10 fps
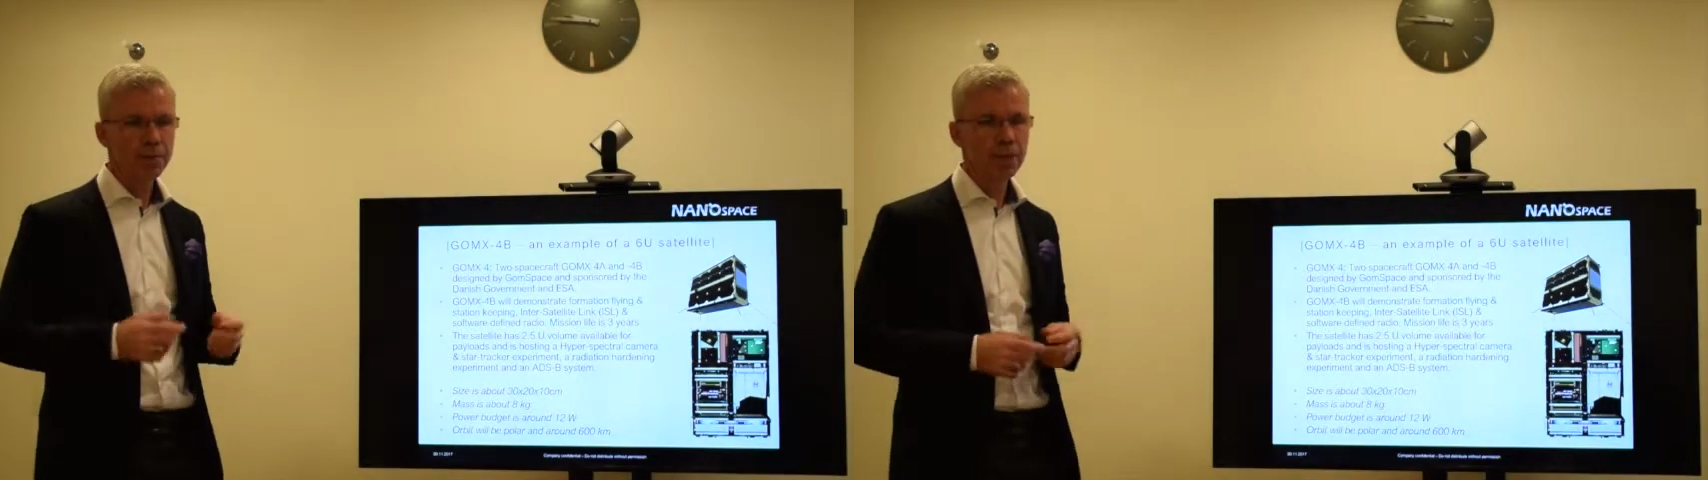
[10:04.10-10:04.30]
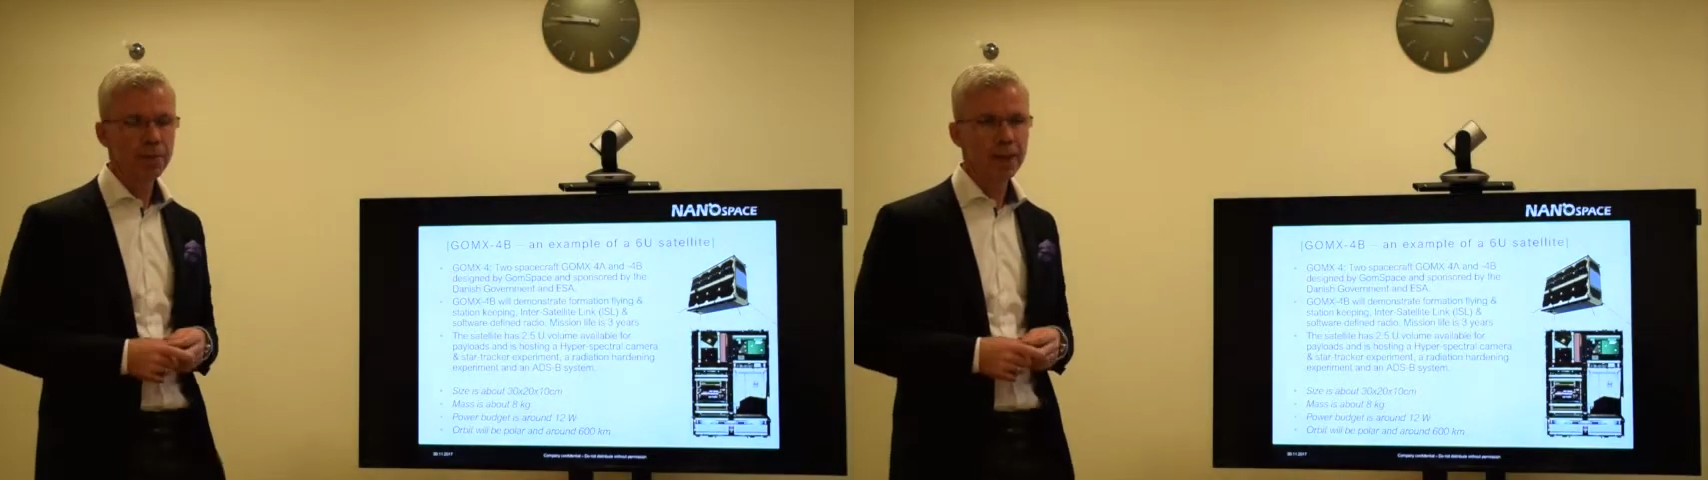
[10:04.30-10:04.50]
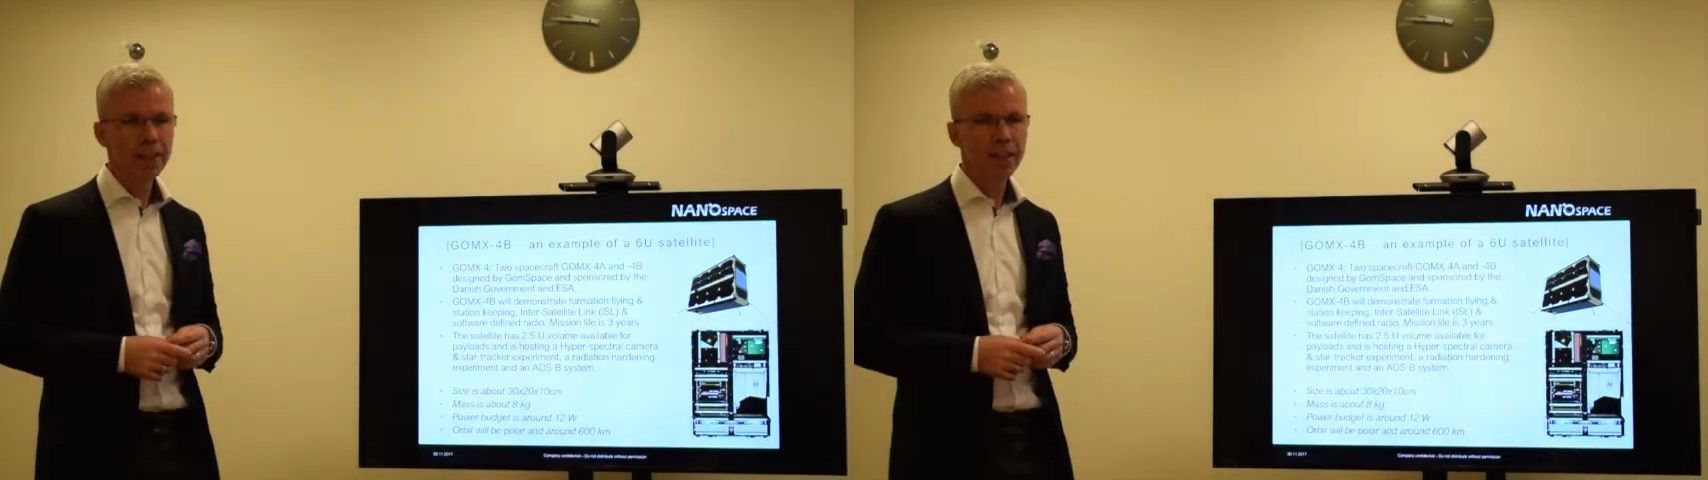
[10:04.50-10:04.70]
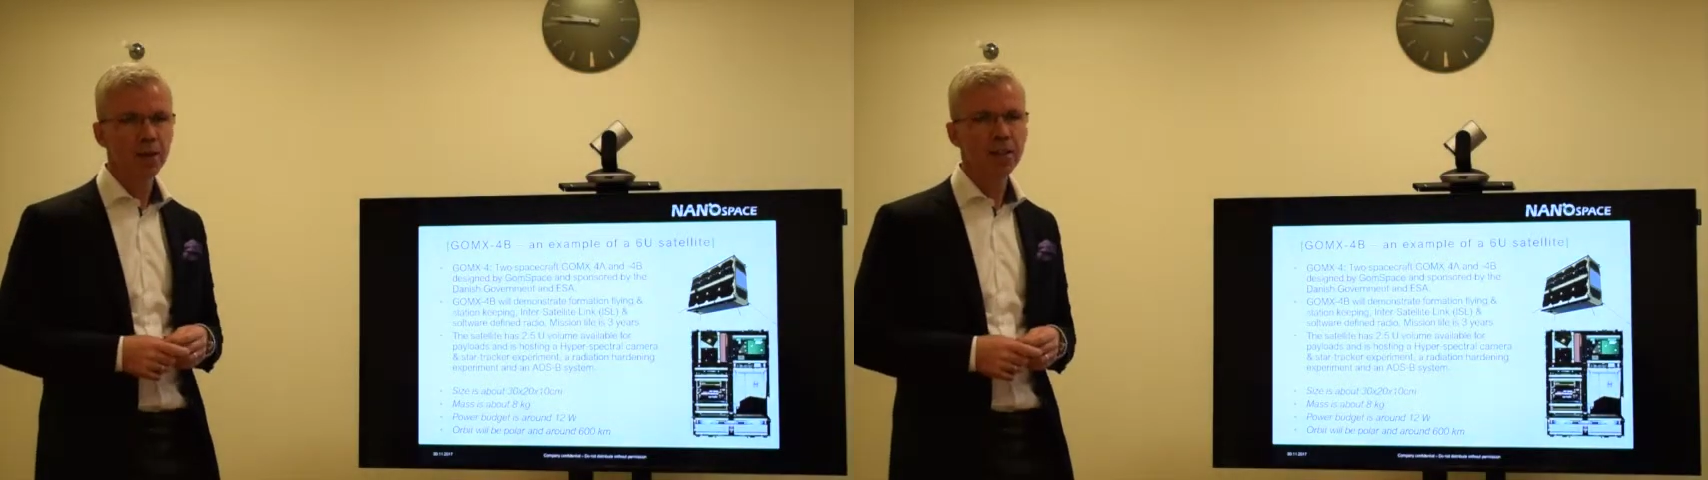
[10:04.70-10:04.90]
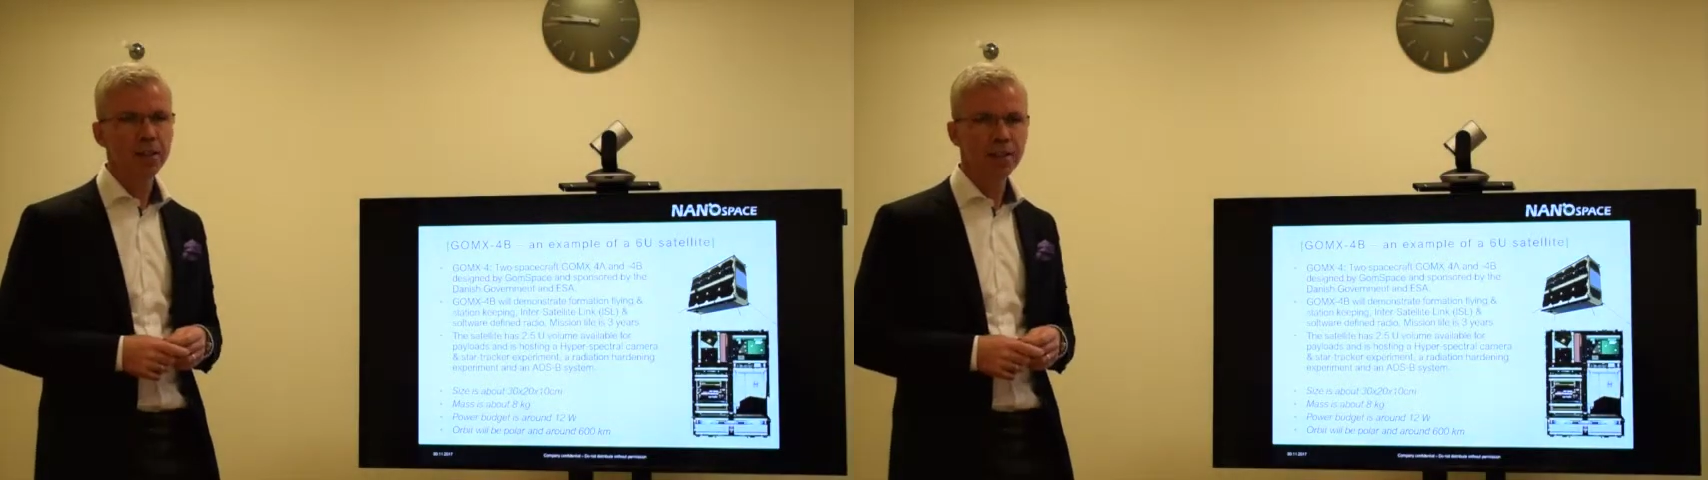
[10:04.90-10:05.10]
with many
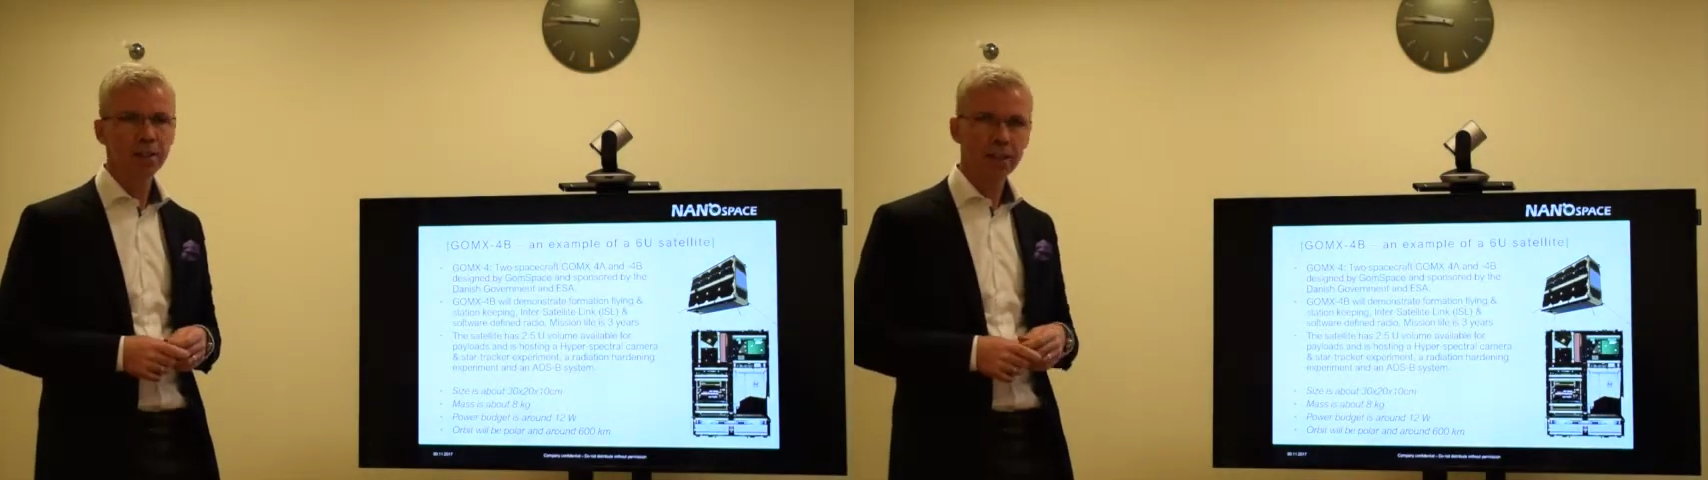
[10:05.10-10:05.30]
launches,